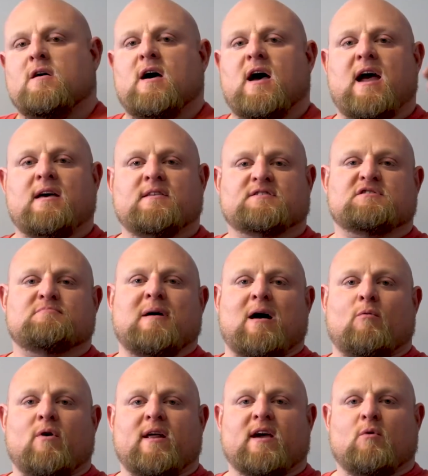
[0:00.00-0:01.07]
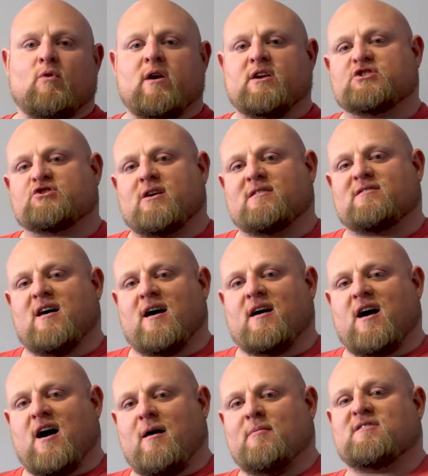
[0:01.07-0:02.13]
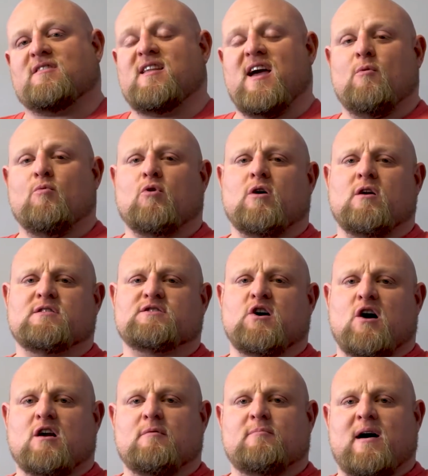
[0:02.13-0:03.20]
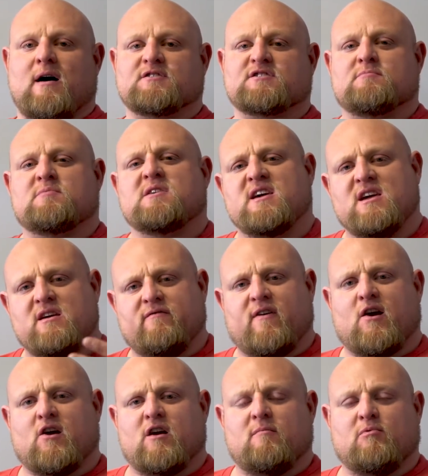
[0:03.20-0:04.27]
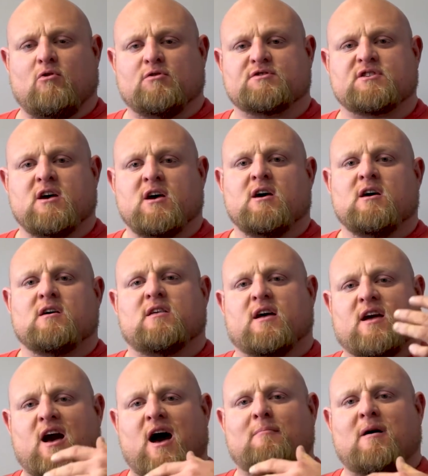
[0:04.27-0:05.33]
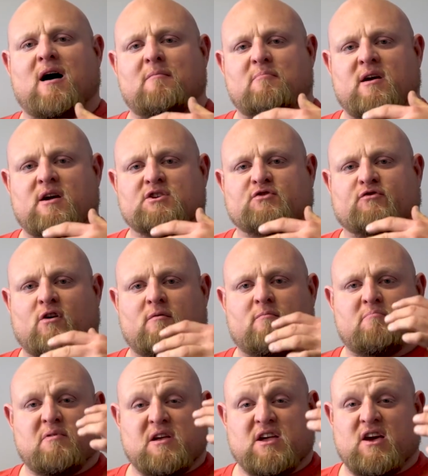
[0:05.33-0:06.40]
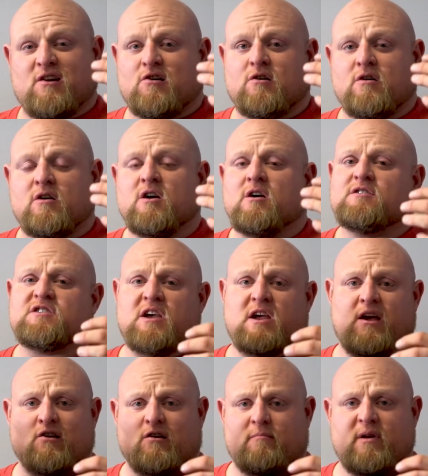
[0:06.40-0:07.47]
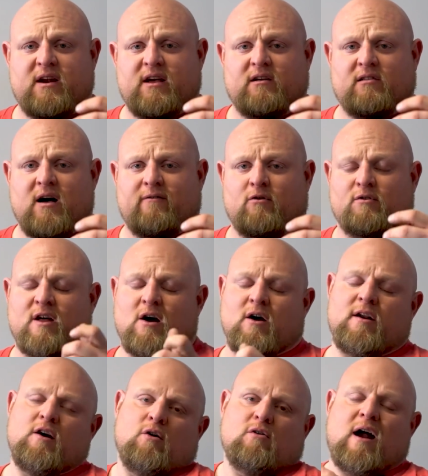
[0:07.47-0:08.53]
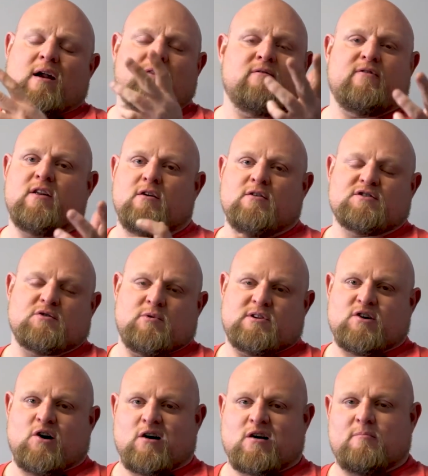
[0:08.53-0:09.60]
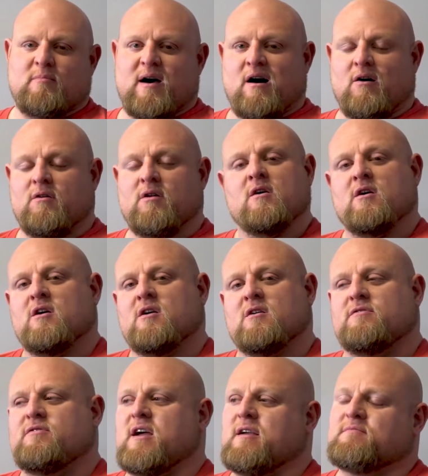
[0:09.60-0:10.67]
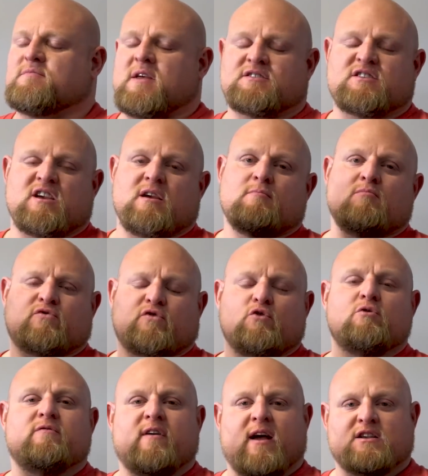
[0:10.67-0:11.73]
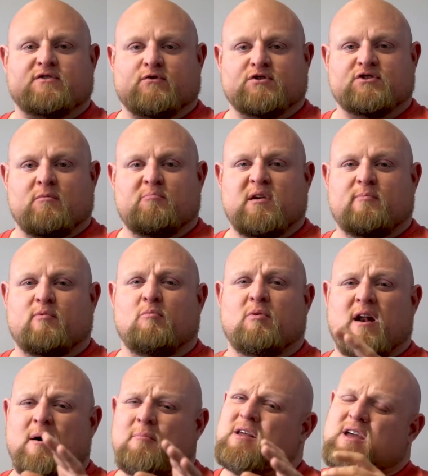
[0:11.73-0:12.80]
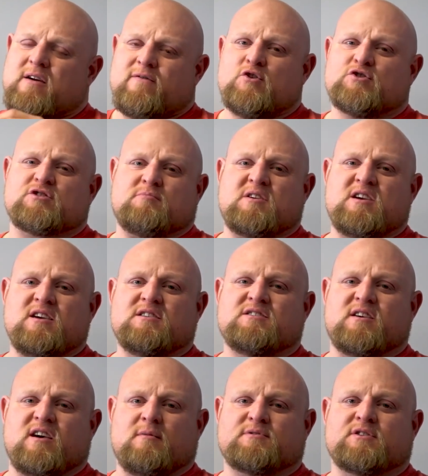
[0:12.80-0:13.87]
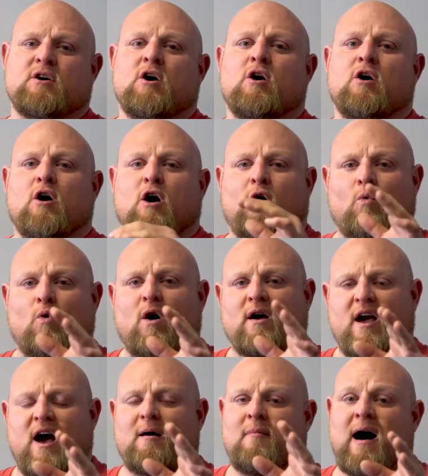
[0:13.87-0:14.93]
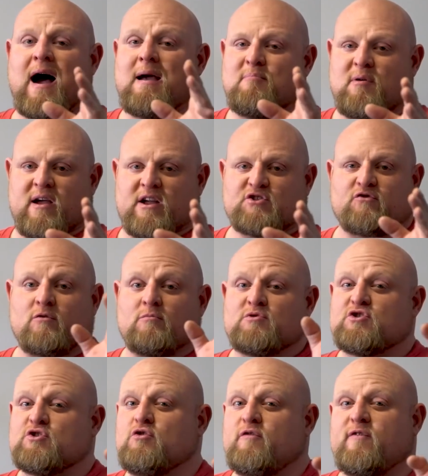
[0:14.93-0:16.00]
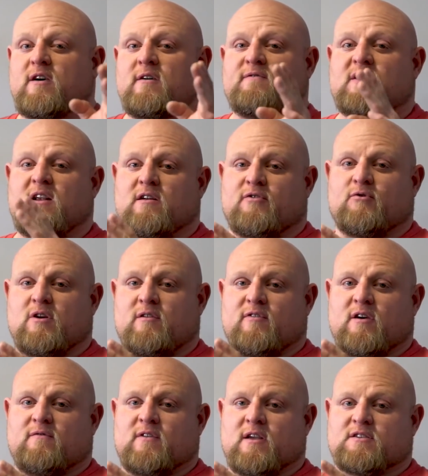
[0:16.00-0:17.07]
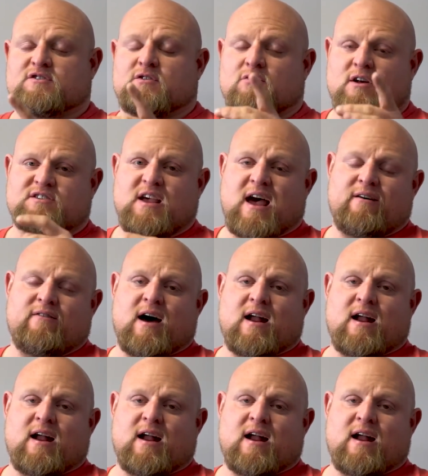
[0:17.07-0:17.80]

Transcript: Hey, this is Matt Wenning at WenningStrength.com, and today we're going to talk about some key variables that got my bench from beginner to intermediate level. Now, I know a lot of the videos that we talk about, they seem too advanced for some people, but I'm going to give you some key tips on what got my bench from 250 to 350. So let's have